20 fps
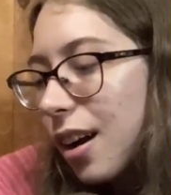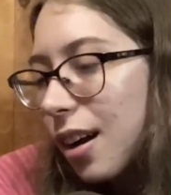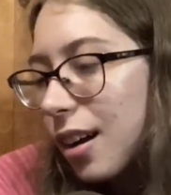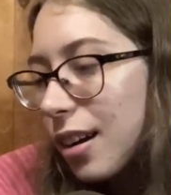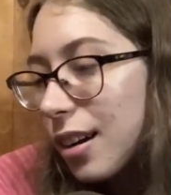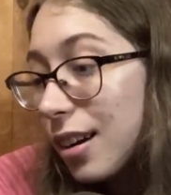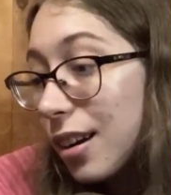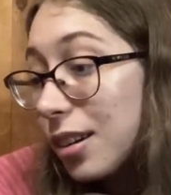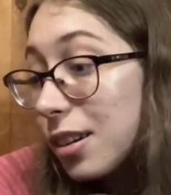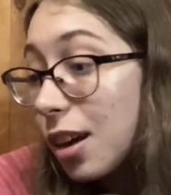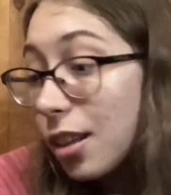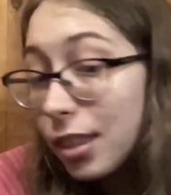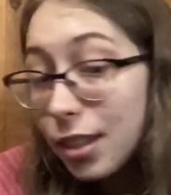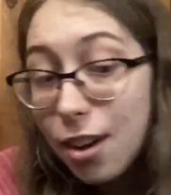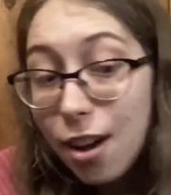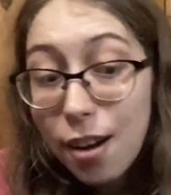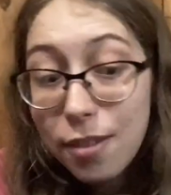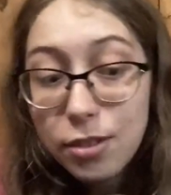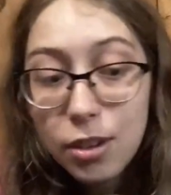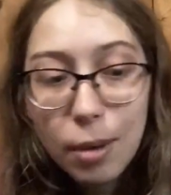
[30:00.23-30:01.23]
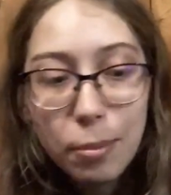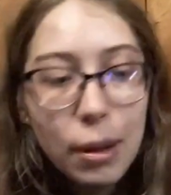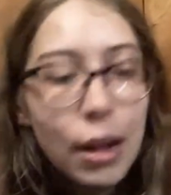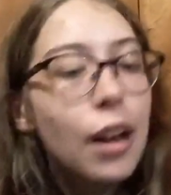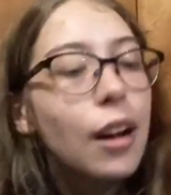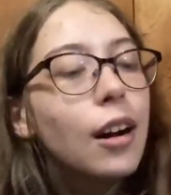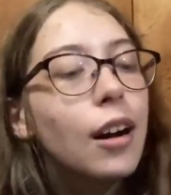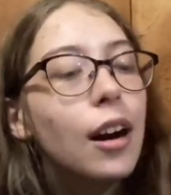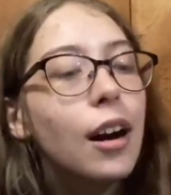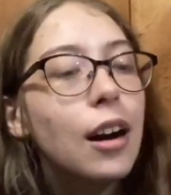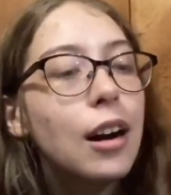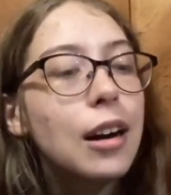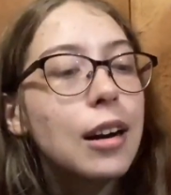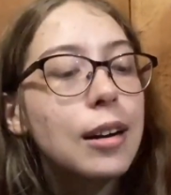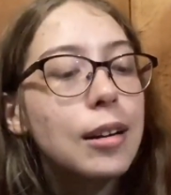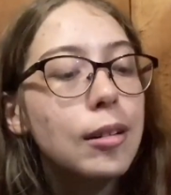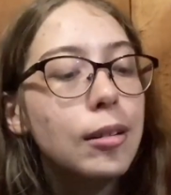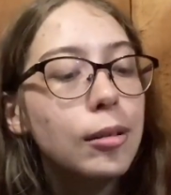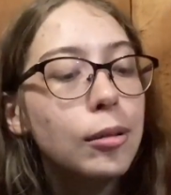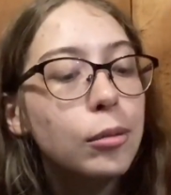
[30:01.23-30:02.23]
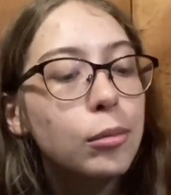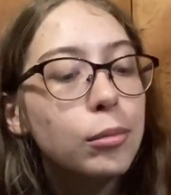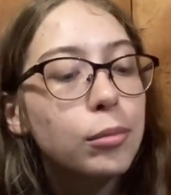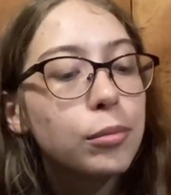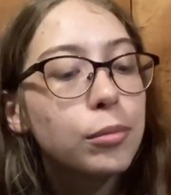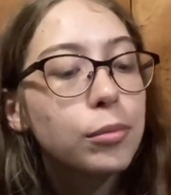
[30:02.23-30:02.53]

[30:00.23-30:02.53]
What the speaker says: not the cough drop. But